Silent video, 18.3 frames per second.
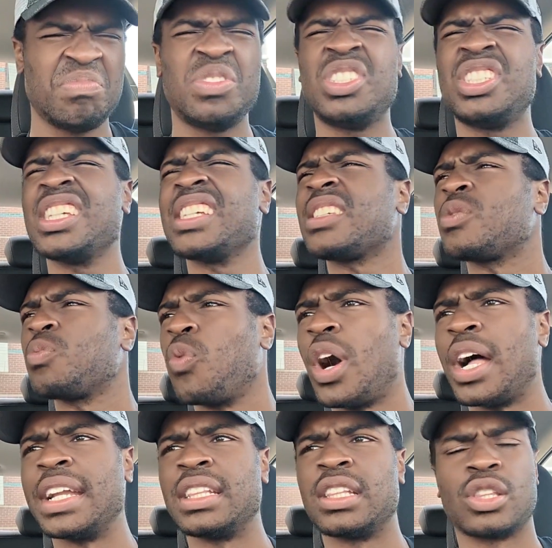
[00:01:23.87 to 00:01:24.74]
Just
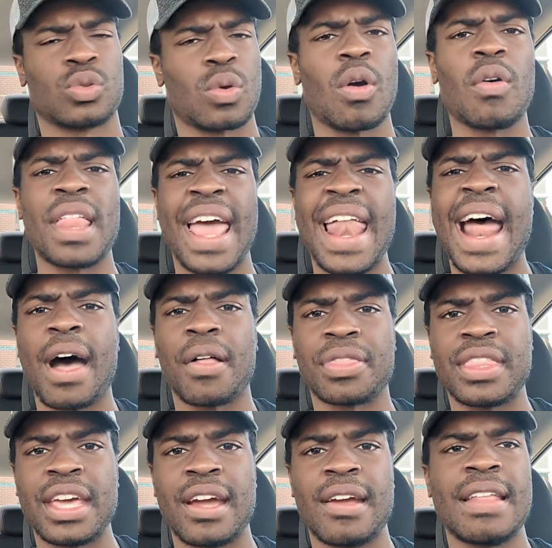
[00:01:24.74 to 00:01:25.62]
wanted to throw that
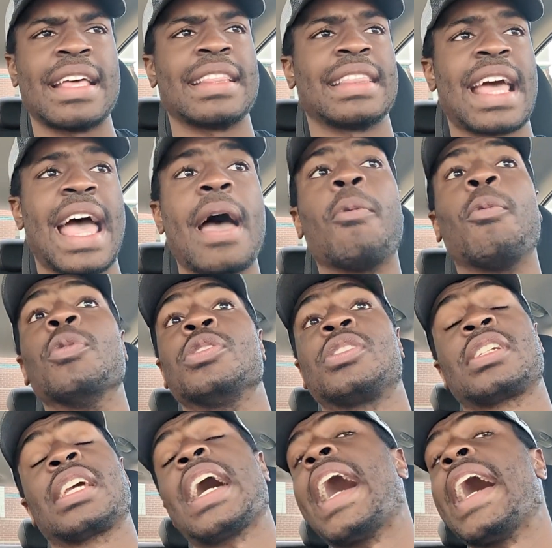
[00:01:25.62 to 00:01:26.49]
out there that that
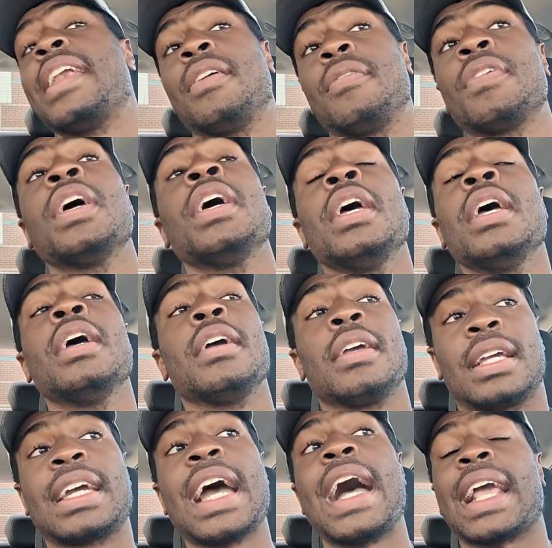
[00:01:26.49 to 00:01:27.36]
was kind of
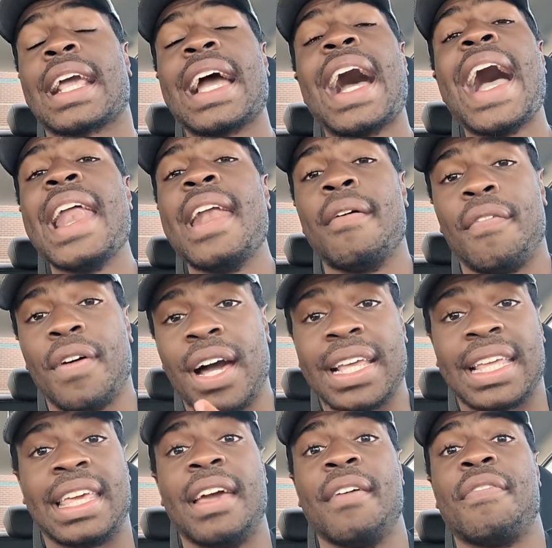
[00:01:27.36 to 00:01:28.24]
kind of a
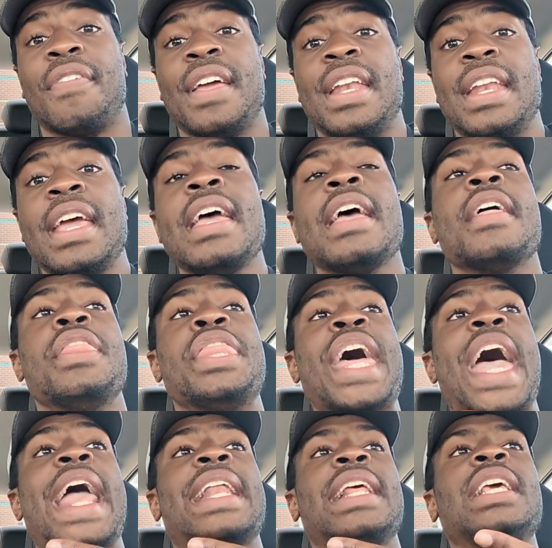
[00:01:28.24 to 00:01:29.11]
given
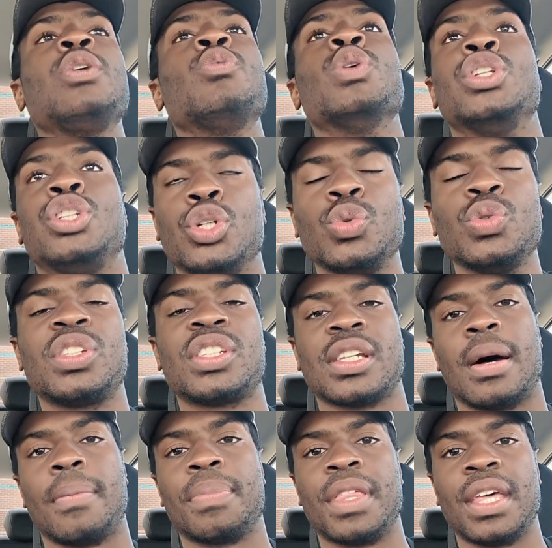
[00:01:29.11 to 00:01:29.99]
that he would do
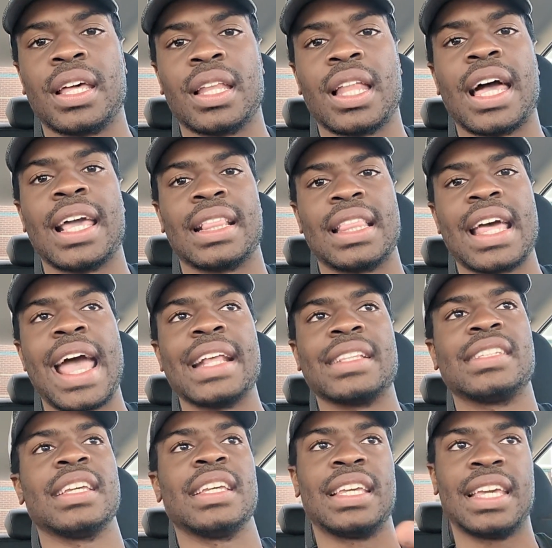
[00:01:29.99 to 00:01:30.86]
something like
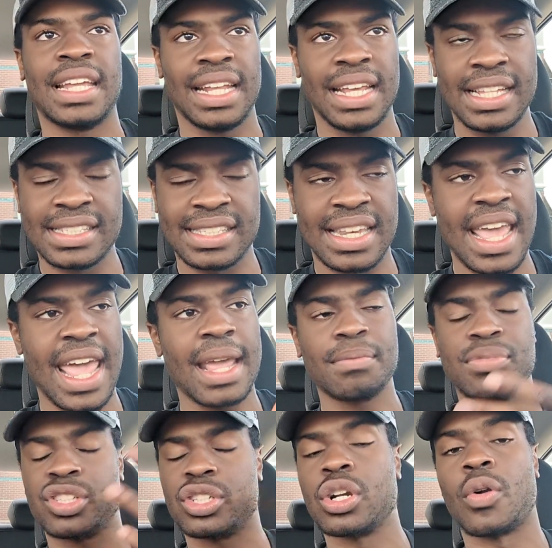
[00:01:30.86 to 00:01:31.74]
that to get his
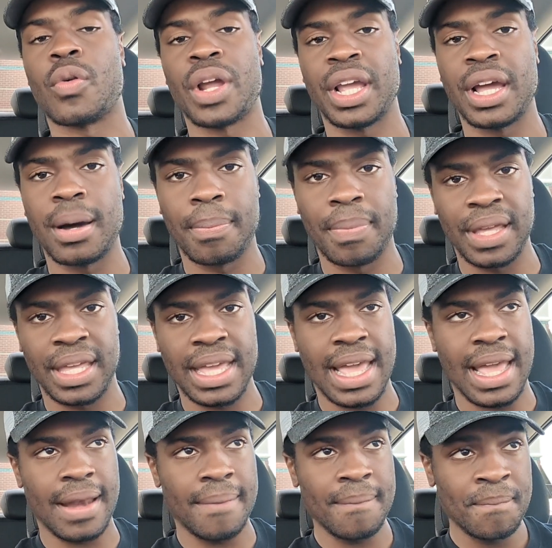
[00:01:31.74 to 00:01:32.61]
name stirring up
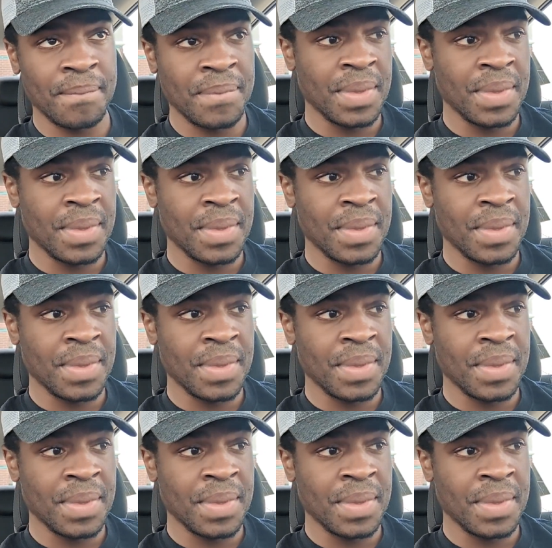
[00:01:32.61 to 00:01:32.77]
again.